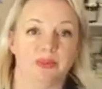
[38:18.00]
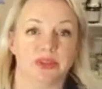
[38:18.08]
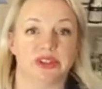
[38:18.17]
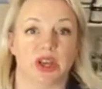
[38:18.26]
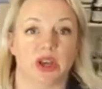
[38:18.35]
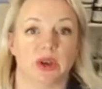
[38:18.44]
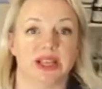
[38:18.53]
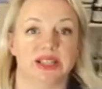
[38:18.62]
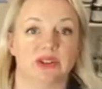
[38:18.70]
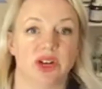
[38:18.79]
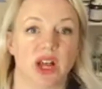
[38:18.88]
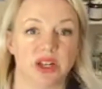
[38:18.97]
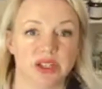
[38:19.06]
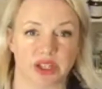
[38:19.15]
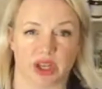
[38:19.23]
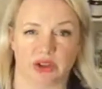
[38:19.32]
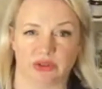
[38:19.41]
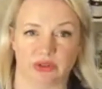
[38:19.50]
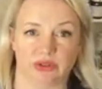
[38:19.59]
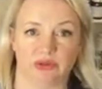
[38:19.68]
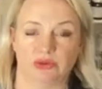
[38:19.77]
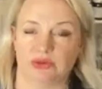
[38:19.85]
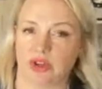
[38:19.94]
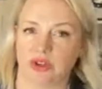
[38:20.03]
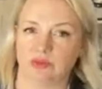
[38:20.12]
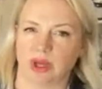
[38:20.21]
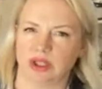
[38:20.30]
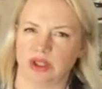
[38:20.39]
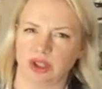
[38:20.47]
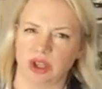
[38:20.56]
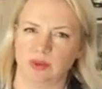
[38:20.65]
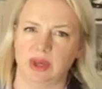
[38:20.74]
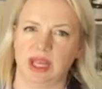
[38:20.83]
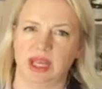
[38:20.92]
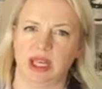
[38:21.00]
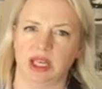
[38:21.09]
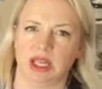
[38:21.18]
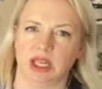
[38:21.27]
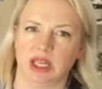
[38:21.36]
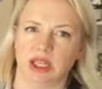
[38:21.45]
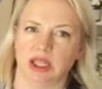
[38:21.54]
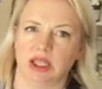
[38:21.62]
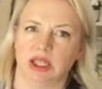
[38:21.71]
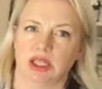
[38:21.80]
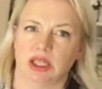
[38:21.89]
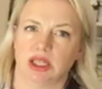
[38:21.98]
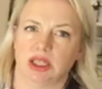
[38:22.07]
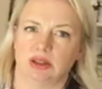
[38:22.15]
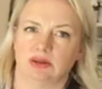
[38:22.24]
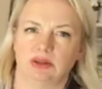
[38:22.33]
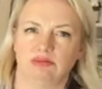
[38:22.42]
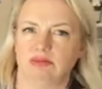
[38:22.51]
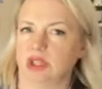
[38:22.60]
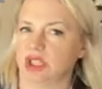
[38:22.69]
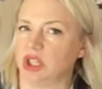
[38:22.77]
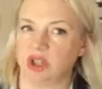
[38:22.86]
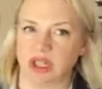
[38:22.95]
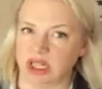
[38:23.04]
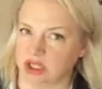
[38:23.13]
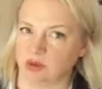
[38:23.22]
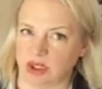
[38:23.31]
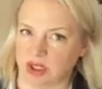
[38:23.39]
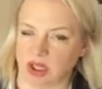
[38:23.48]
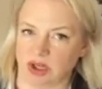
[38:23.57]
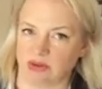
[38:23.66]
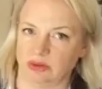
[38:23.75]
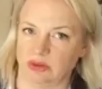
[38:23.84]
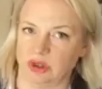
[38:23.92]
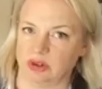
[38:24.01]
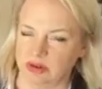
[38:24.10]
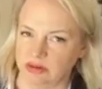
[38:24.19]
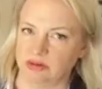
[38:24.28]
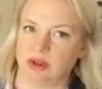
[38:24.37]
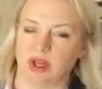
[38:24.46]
So, is there an undercoat for fusion paint? Do you mean you don't need to undercoat for fusion?